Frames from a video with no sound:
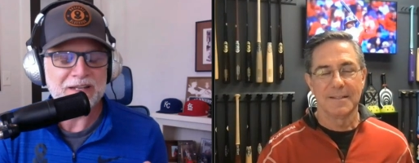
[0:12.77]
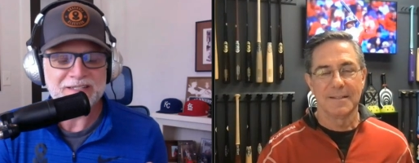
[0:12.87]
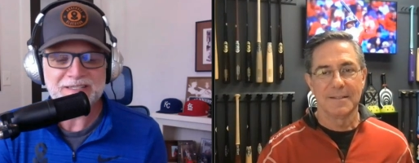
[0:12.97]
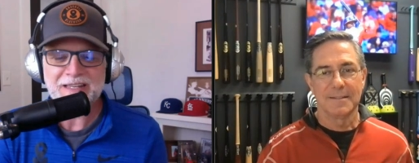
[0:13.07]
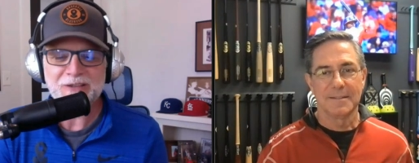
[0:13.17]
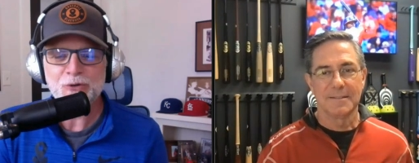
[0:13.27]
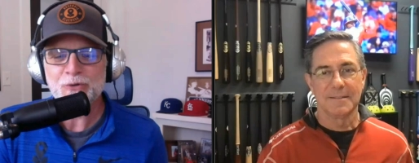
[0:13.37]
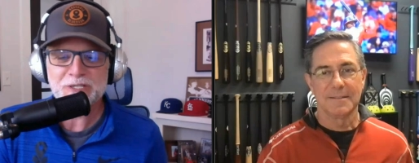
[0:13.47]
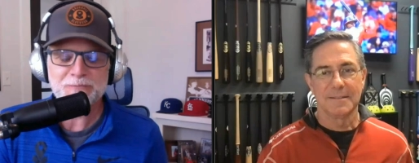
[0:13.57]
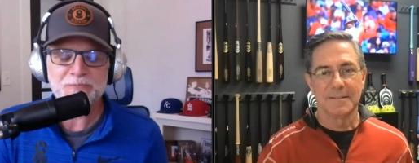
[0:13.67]
Speaker 1: of St.
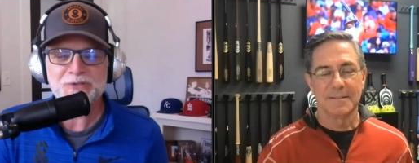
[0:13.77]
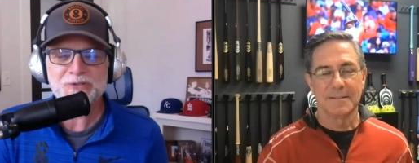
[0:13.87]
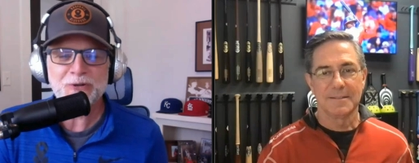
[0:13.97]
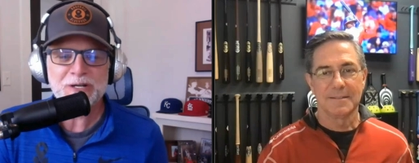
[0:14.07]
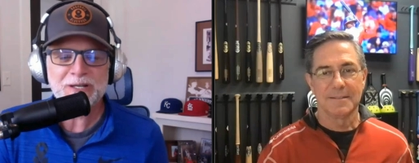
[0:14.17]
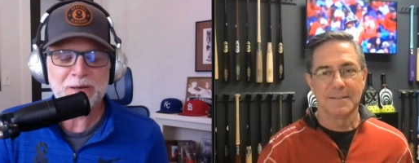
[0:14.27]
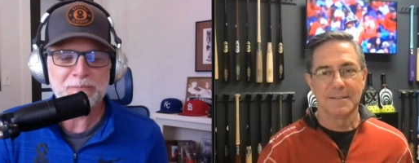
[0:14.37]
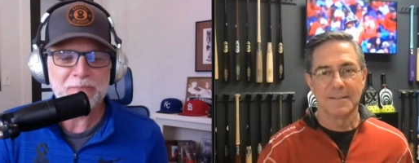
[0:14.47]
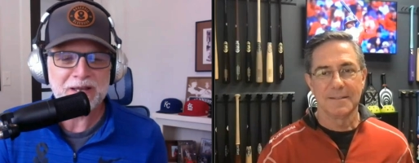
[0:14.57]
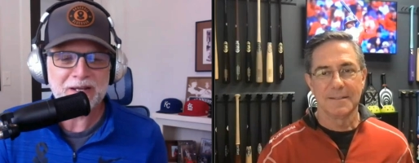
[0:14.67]
Louis, Missouri,
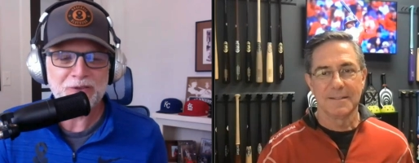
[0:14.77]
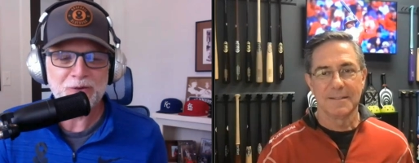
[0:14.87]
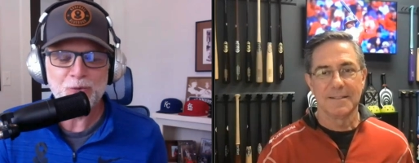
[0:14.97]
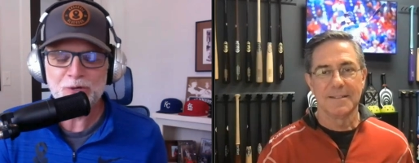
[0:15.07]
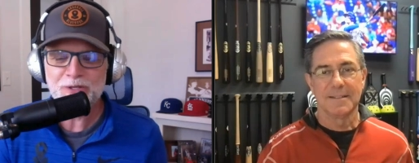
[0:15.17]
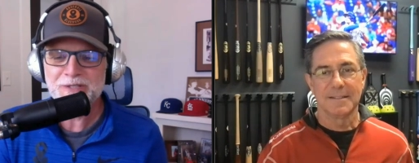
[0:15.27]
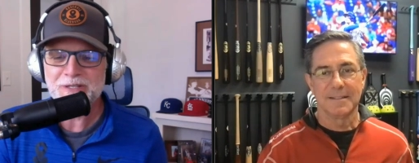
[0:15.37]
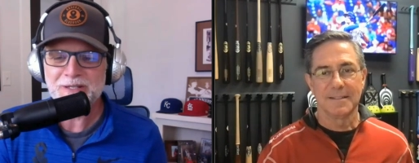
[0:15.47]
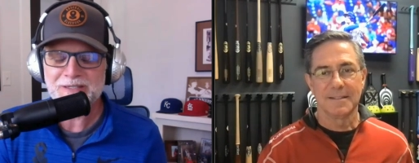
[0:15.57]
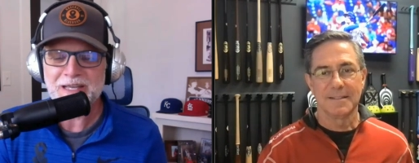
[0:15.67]
my neck of the woods.
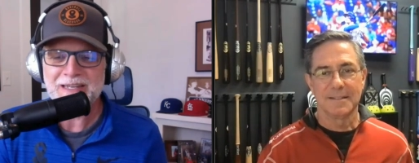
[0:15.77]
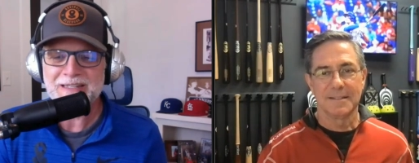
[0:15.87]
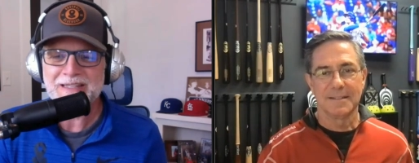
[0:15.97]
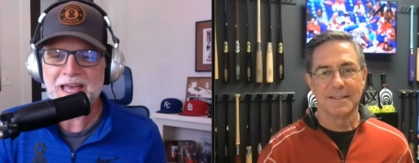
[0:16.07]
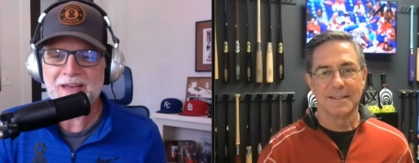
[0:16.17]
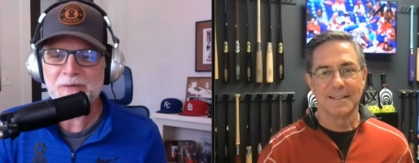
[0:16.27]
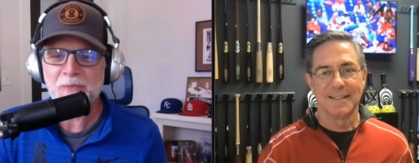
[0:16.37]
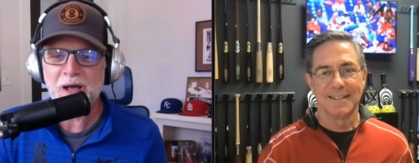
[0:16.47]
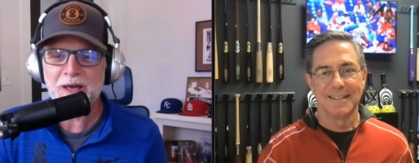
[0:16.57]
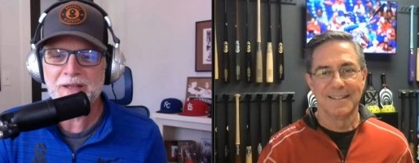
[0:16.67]
Excited to have
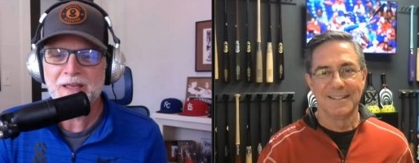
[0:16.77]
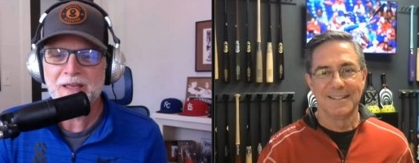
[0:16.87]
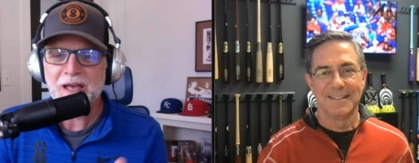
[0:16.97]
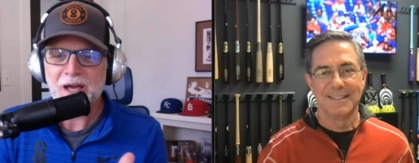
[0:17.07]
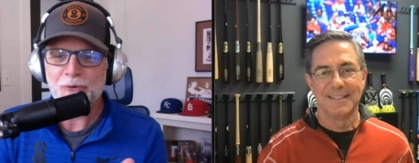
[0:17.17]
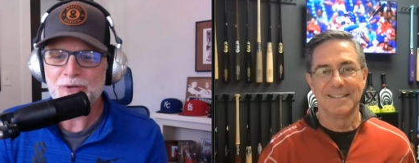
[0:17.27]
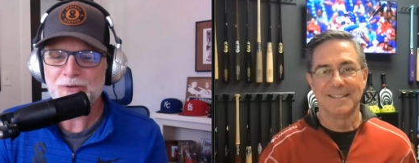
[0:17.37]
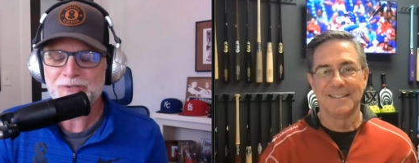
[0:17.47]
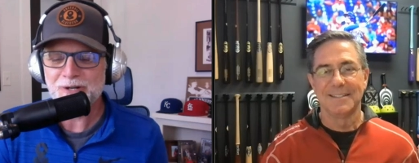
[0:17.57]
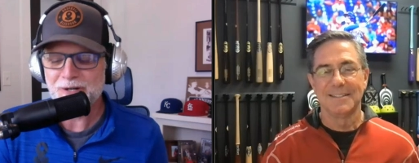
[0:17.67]
him on. How are
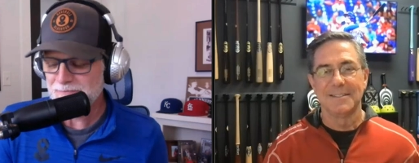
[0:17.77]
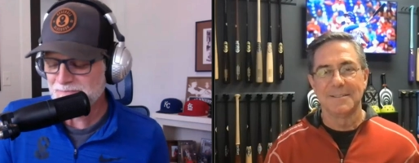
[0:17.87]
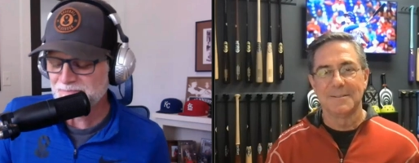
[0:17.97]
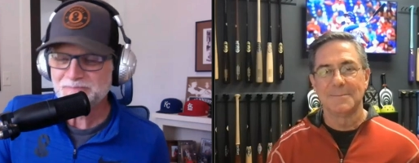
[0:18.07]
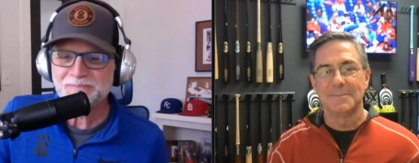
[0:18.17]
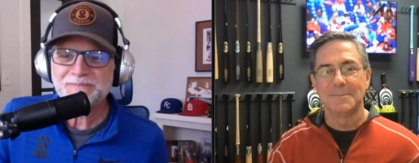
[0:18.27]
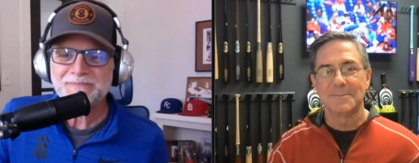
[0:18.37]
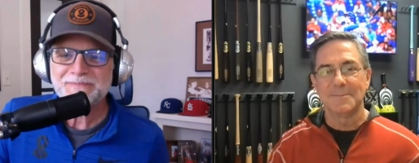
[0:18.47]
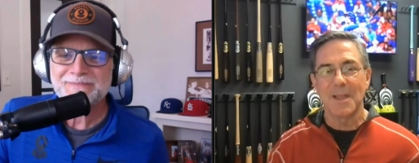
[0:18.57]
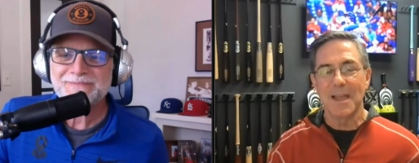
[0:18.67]
you, sir?
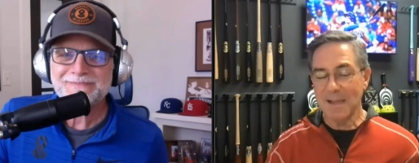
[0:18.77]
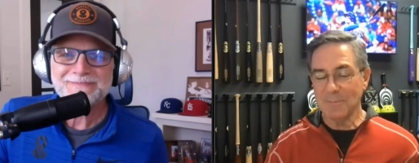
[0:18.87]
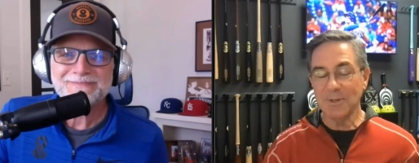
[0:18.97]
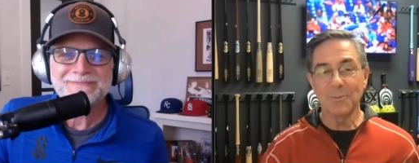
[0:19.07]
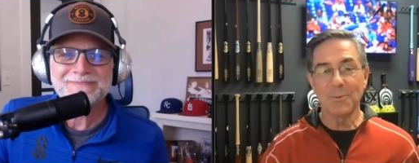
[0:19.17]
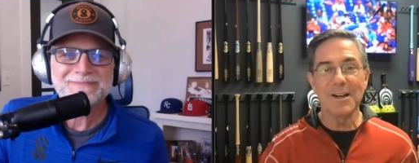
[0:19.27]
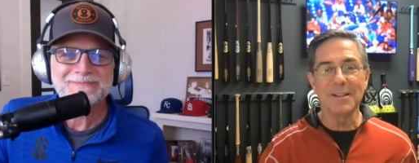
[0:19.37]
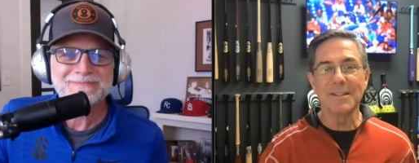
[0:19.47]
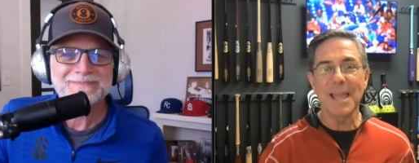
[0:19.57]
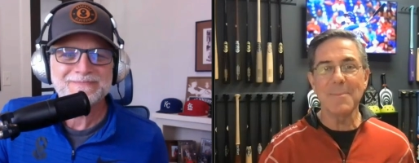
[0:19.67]
Speaker 2: I'm doing
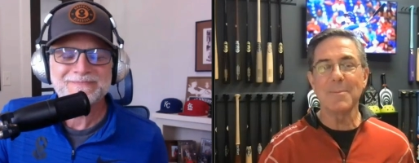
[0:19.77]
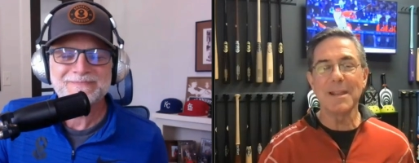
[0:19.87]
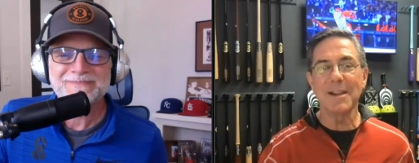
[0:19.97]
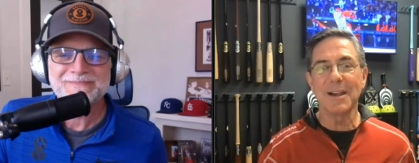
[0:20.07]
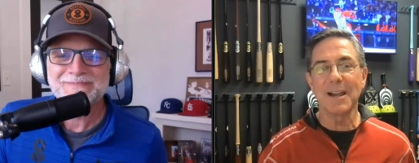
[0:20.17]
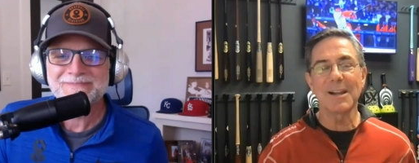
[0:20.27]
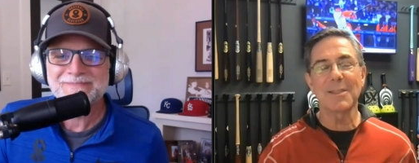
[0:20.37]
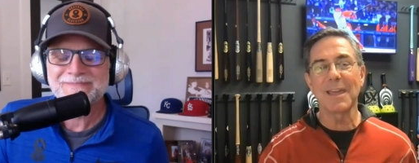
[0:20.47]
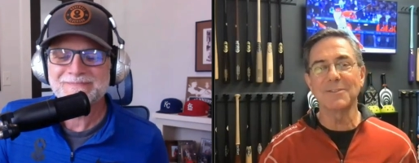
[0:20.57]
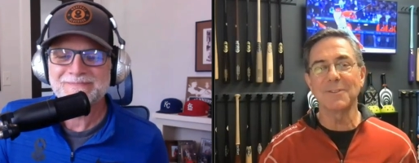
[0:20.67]
well. Happy to be here,
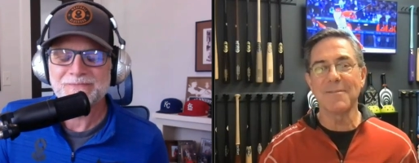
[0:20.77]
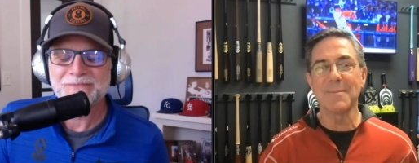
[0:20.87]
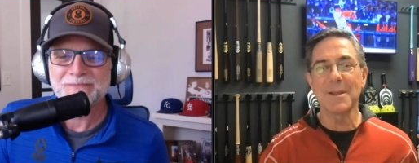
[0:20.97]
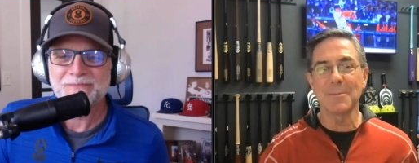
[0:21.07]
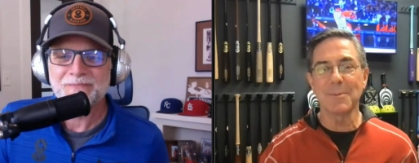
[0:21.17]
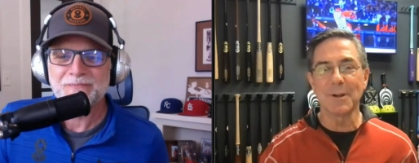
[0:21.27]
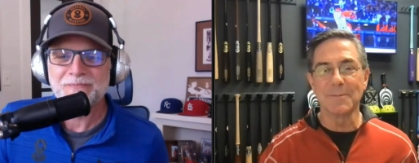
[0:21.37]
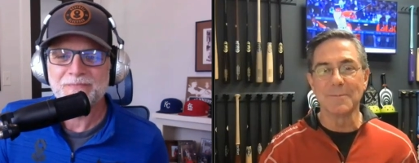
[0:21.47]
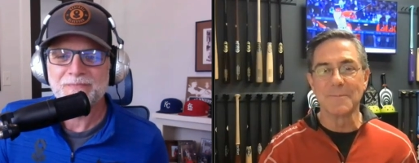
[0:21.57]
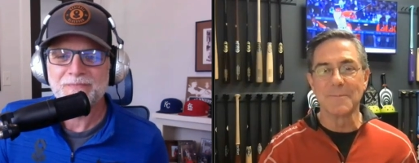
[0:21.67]
Eric. Thanks for having me on
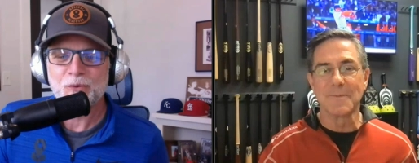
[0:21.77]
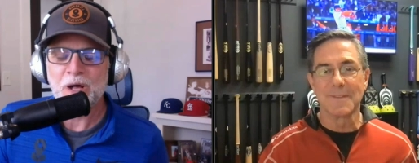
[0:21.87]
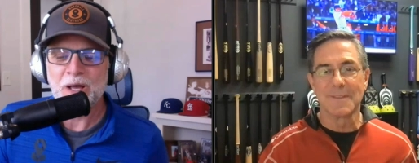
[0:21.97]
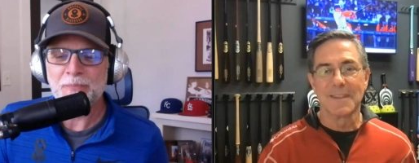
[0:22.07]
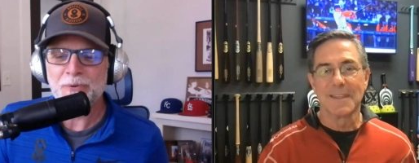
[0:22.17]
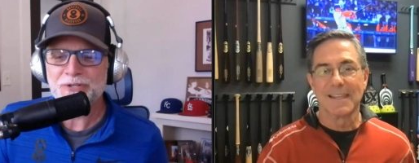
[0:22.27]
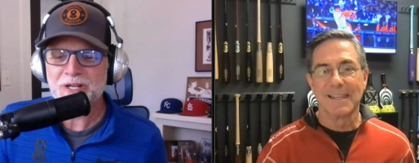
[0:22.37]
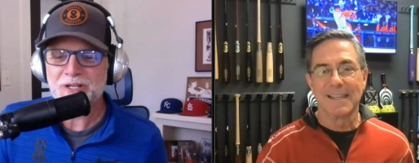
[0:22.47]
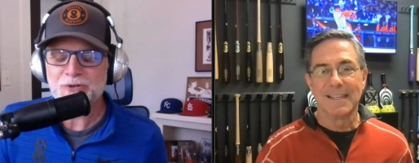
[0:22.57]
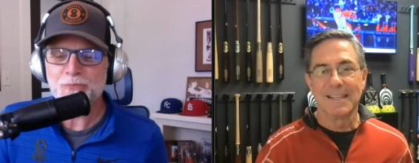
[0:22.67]
board.
Speaker 1: Well, I
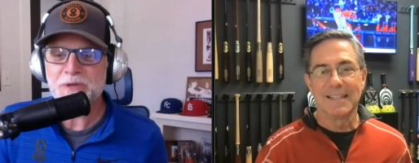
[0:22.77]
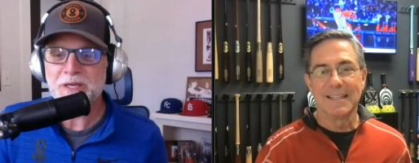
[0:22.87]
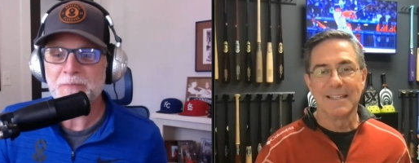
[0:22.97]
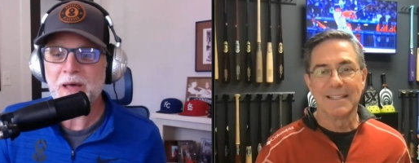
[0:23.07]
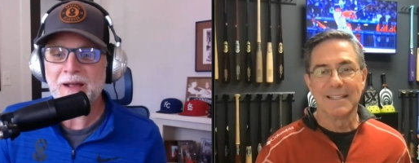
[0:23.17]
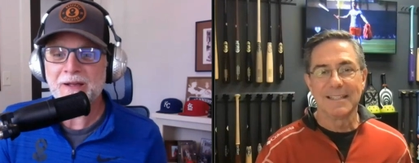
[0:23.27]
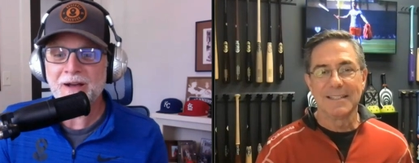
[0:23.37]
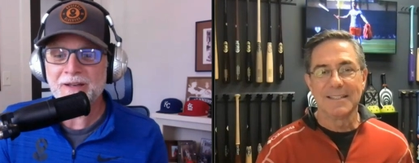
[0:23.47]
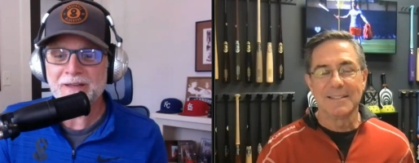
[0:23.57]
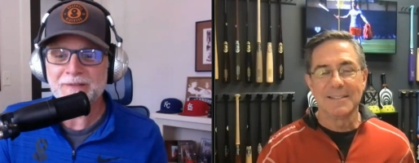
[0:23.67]
appreciate you being back
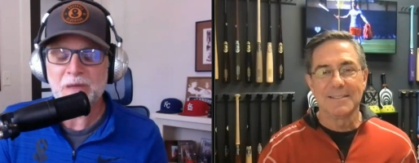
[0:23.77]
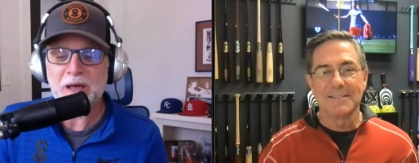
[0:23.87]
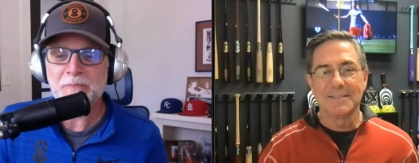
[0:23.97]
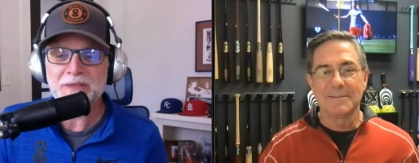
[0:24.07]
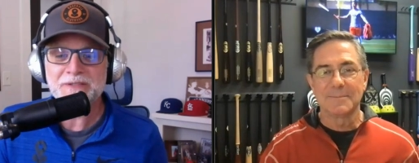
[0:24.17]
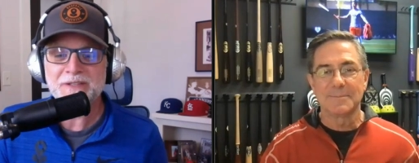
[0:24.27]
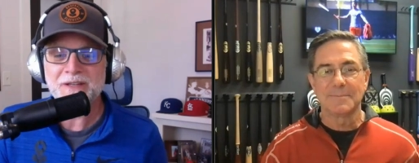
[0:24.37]
on. I, I met uh,